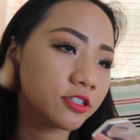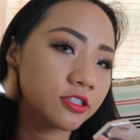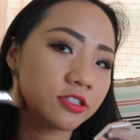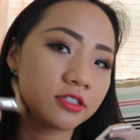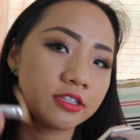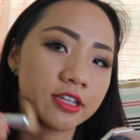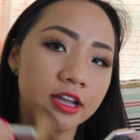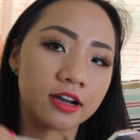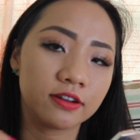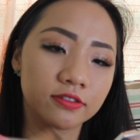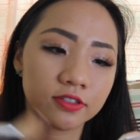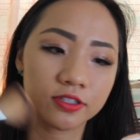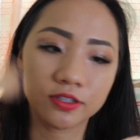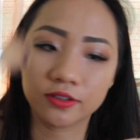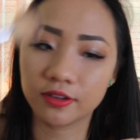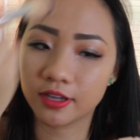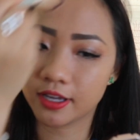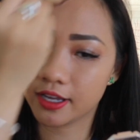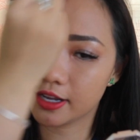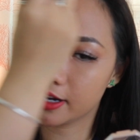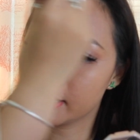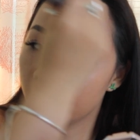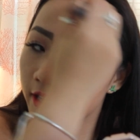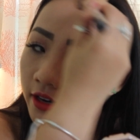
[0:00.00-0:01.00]
down to
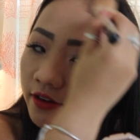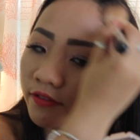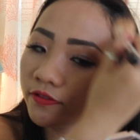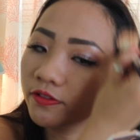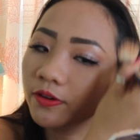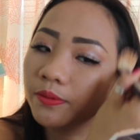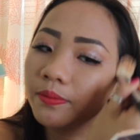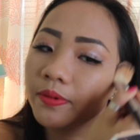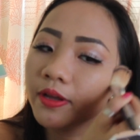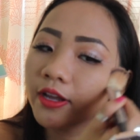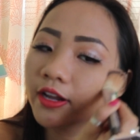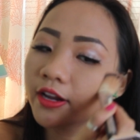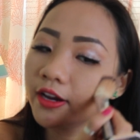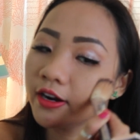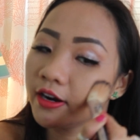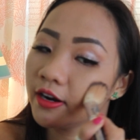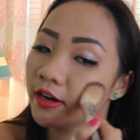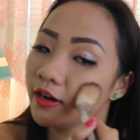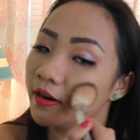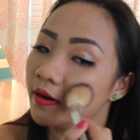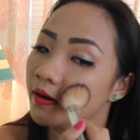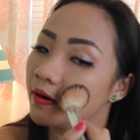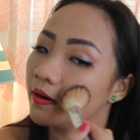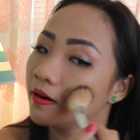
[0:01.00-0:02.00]
here, from
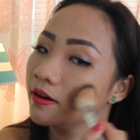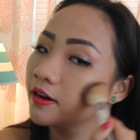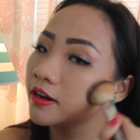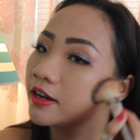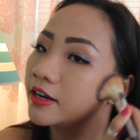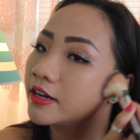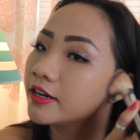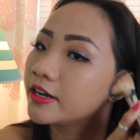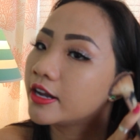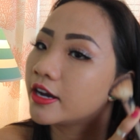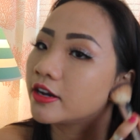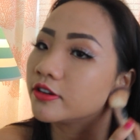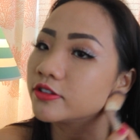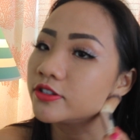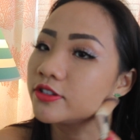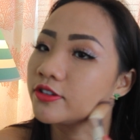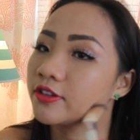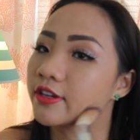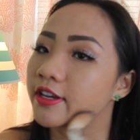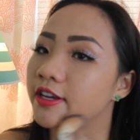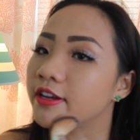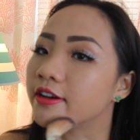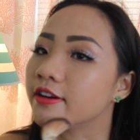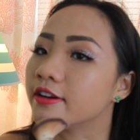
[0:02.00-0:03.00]
here down to
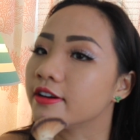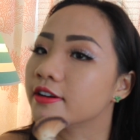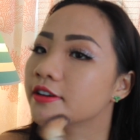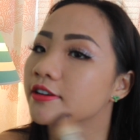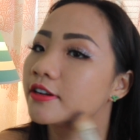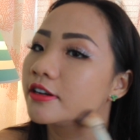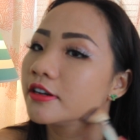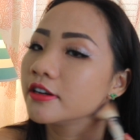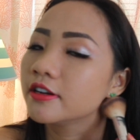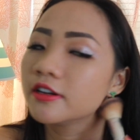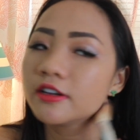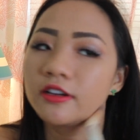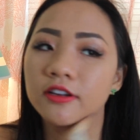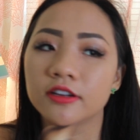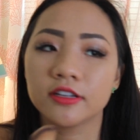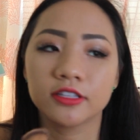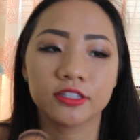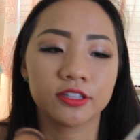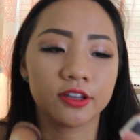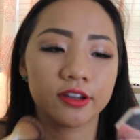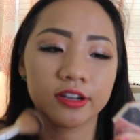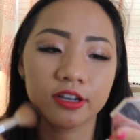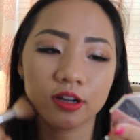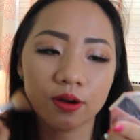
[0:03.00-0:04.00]
here.
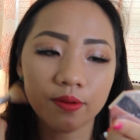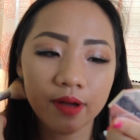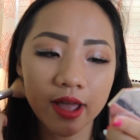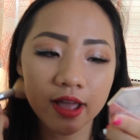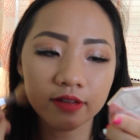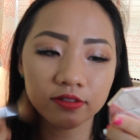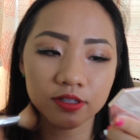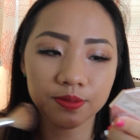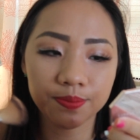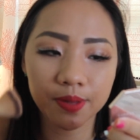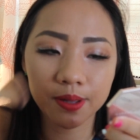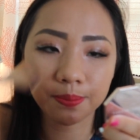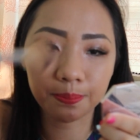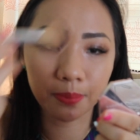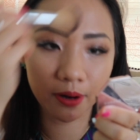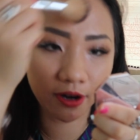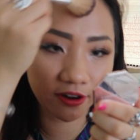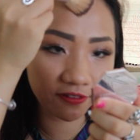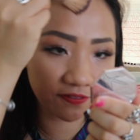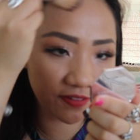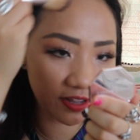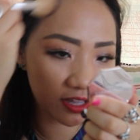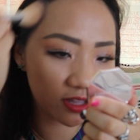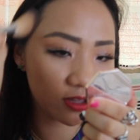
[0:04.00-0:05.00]
So it don't have to be
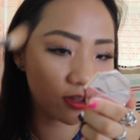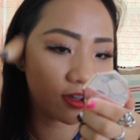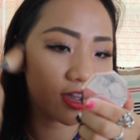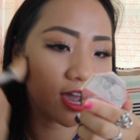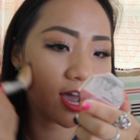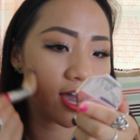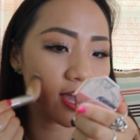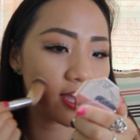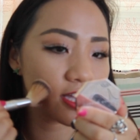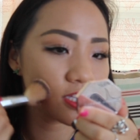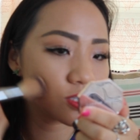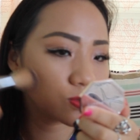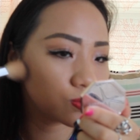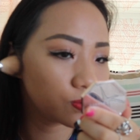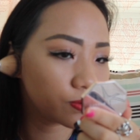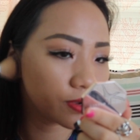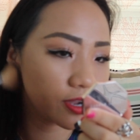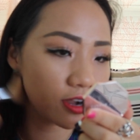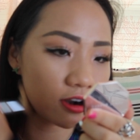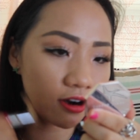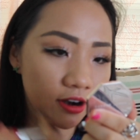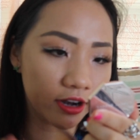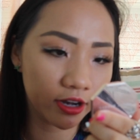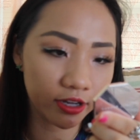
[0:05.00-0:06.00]
perfect, you guys.
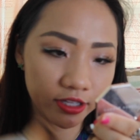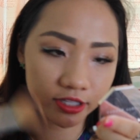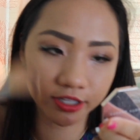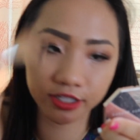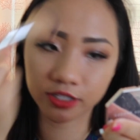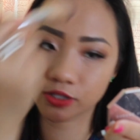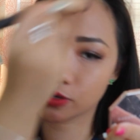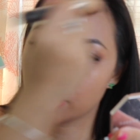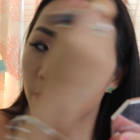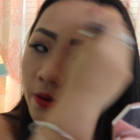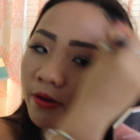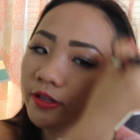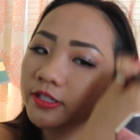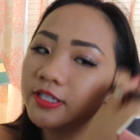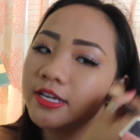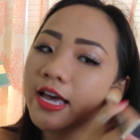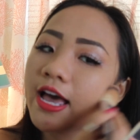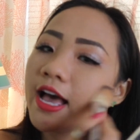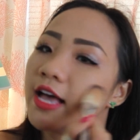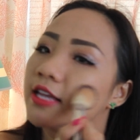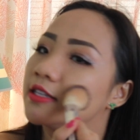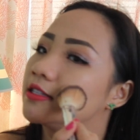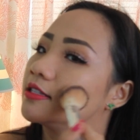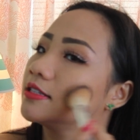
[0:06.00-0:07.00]
We are just going to
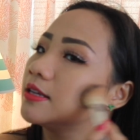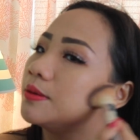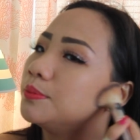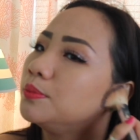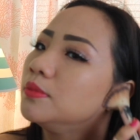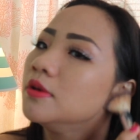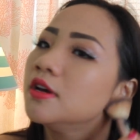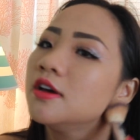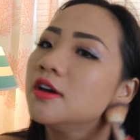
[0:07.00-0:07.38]
add some